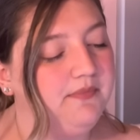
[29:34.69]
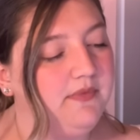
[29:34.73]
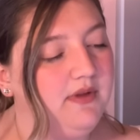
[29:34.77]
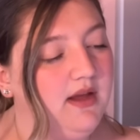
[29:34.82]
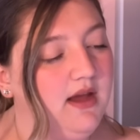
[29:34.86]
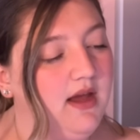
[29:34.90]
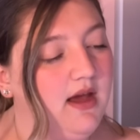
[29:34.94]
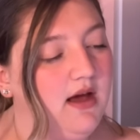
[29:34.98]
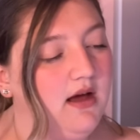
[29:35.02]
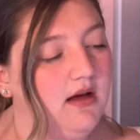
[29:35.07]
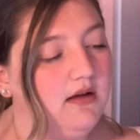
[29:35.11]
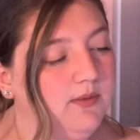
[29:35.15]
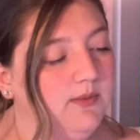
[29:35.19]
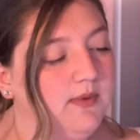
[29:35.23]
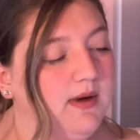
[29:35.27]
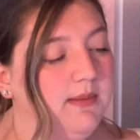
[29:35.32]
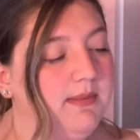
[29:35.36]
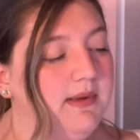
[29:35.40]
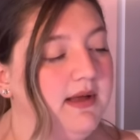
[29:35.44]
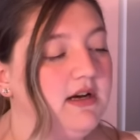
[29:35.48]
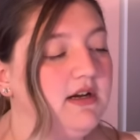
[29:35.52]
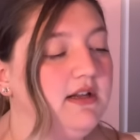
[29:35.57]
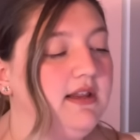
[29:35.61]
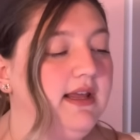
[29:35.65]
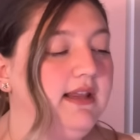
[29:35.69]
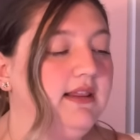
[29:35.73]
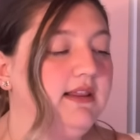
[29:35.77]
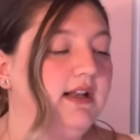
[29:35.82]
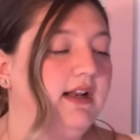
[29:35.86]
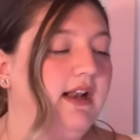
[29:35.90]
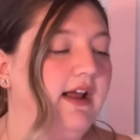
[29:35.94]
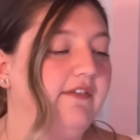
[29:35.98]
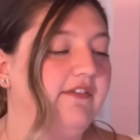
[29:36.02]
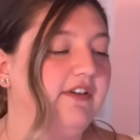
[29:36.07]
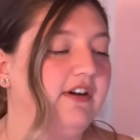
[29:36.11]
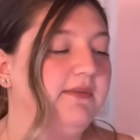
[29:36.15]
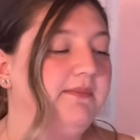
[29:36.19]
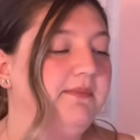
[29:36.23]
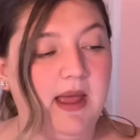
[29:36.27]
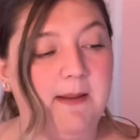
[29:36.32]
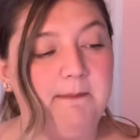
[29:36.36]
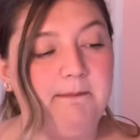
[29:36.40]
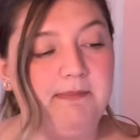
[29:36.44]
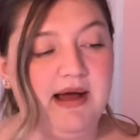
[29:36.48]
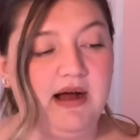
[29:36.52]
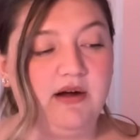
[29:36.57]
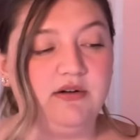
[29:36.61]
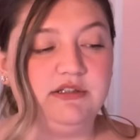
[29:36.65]
Yeah, well, better late than never.
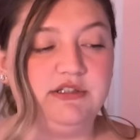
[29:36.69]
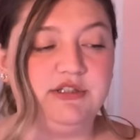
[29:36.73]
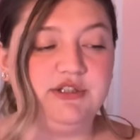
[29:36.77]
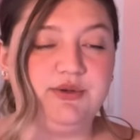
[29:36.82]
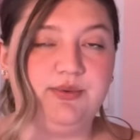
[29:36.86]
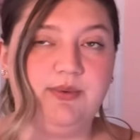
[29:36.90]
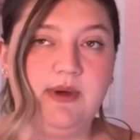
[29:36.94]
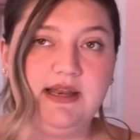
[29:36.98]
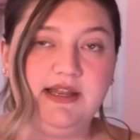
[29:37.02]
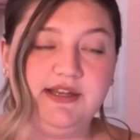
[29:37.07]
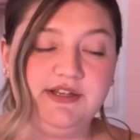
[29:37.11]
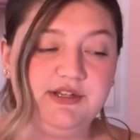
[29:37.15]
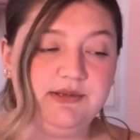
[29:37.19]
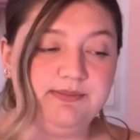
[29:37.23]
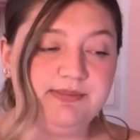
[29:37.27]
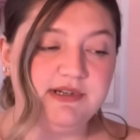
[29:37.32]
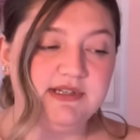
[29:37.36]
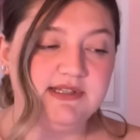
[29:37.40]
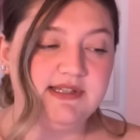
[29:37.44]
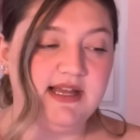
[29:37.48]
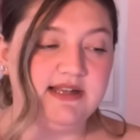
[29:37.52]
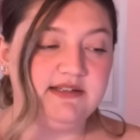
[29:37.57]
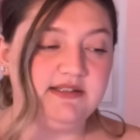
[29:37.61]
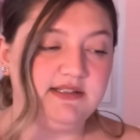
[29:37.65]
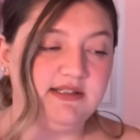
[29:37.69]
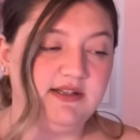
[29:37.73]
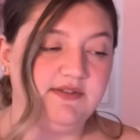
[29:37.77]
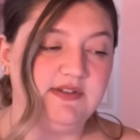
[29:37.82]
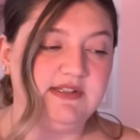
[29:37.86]
About 22%